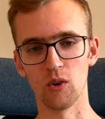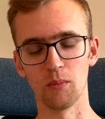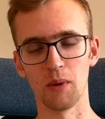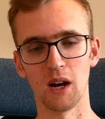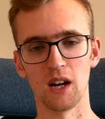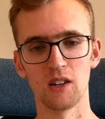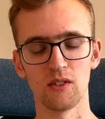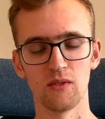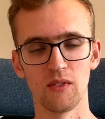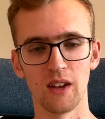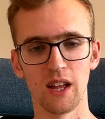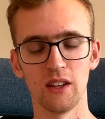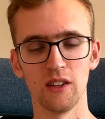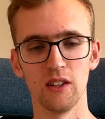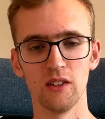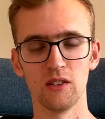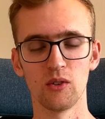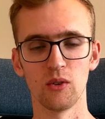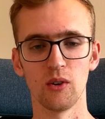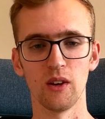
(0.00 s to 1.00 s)
patch of land
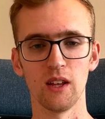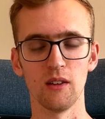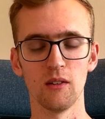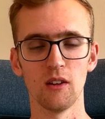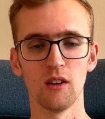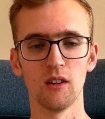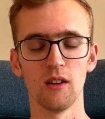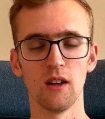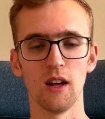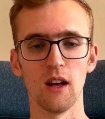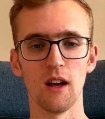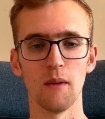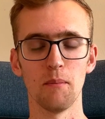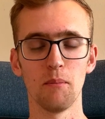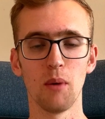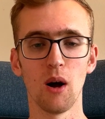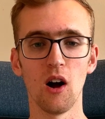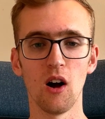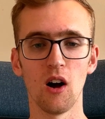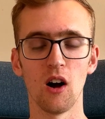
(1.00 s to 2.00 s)
into a
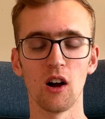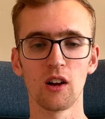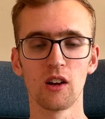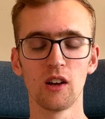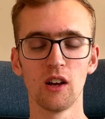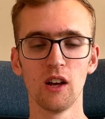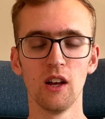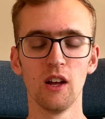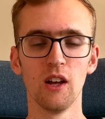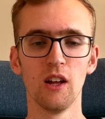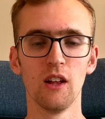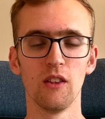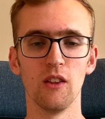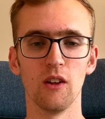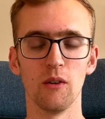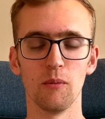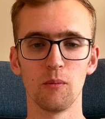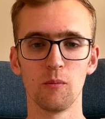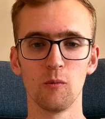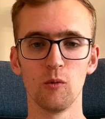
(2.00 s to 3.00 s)
park
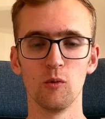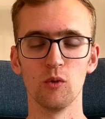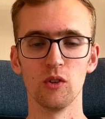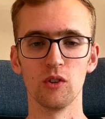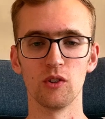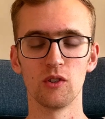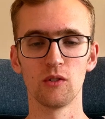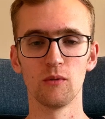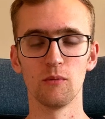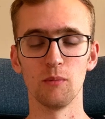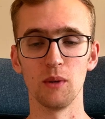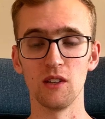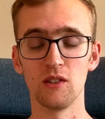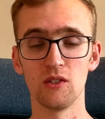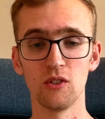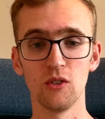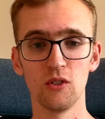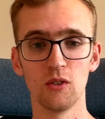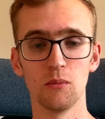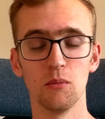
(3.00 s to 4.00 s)
that would be
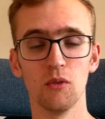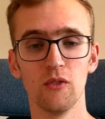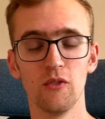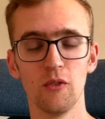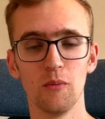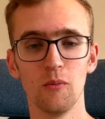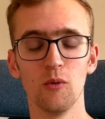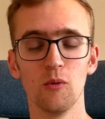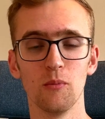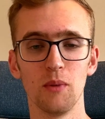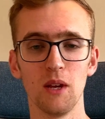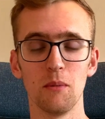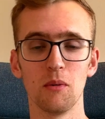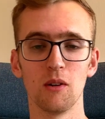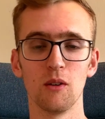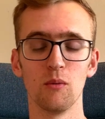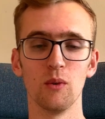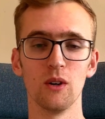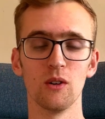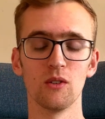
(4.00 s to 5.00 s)
suitable for people
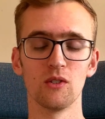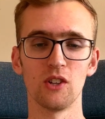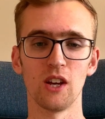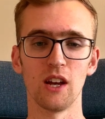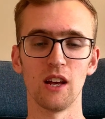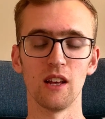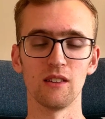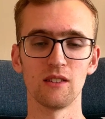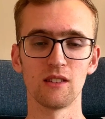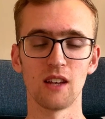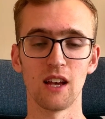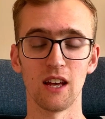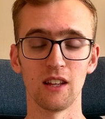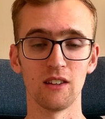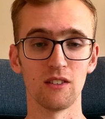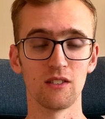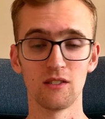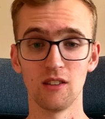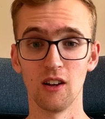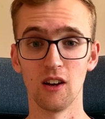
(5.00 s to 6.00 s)
in wheelchairs
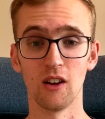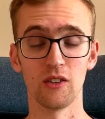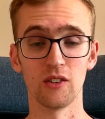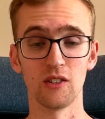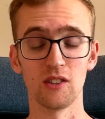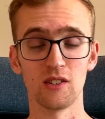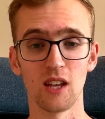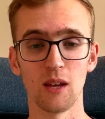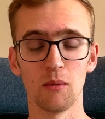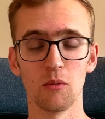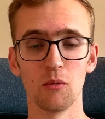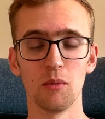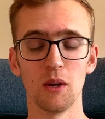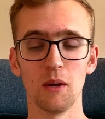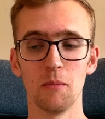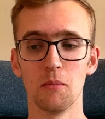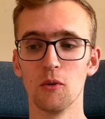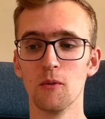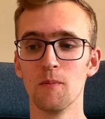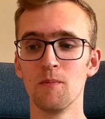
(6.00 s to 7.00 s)
and other disabled
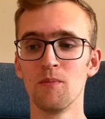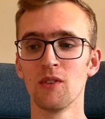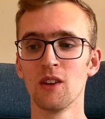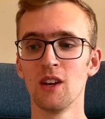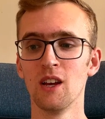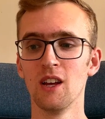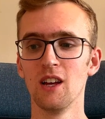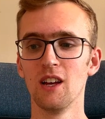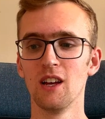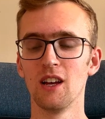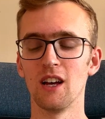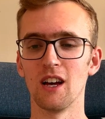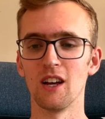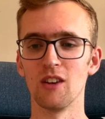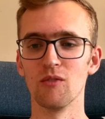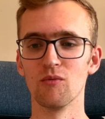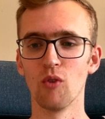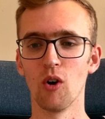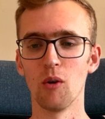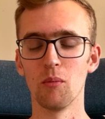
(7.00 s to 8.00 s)
people.
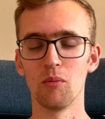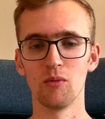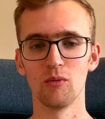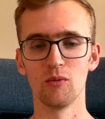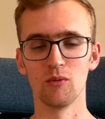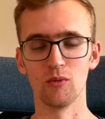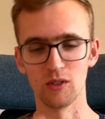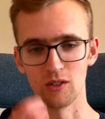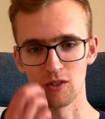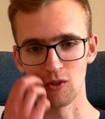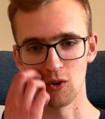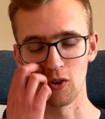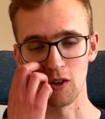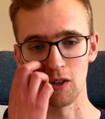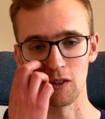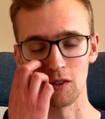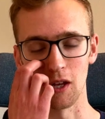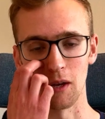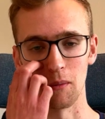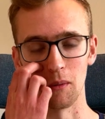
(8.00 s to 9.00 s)
And Rob was
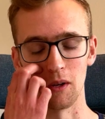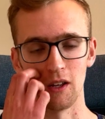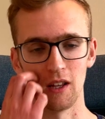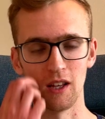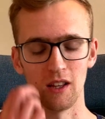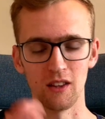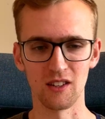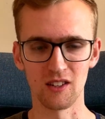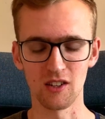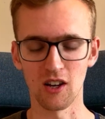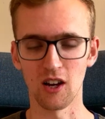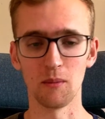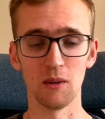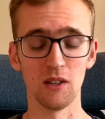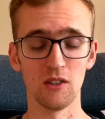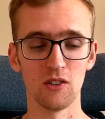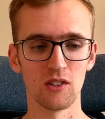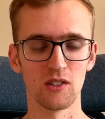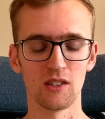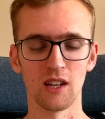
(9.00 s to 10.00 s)
talking to him, and at the time he
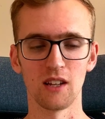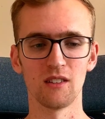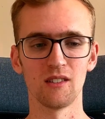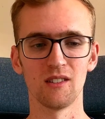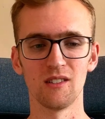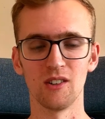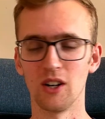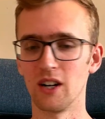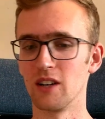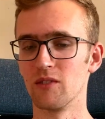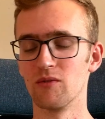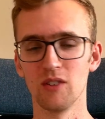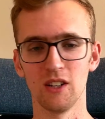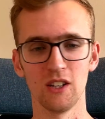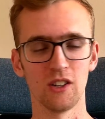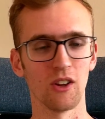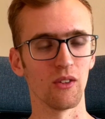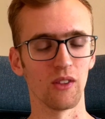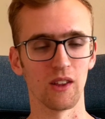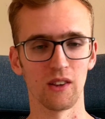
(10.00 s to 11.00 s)
just said, oh, I really
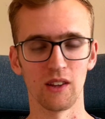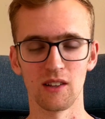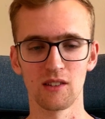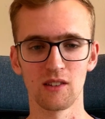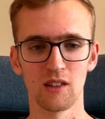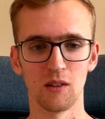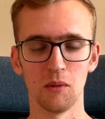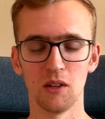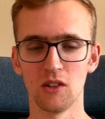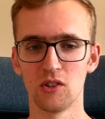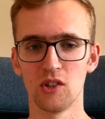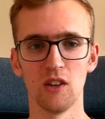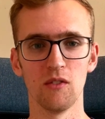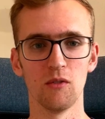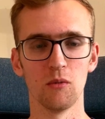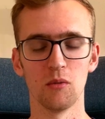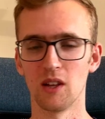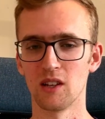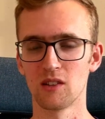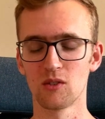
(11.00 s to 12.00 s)
don't think that's going to be
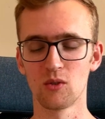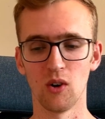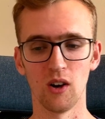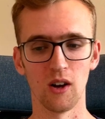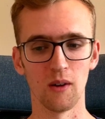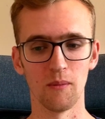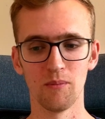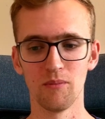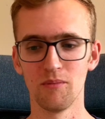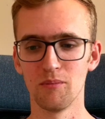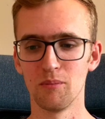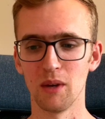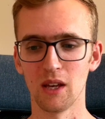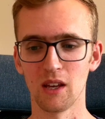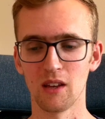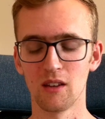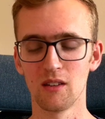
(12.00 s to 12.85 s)
achievable. That's quite a big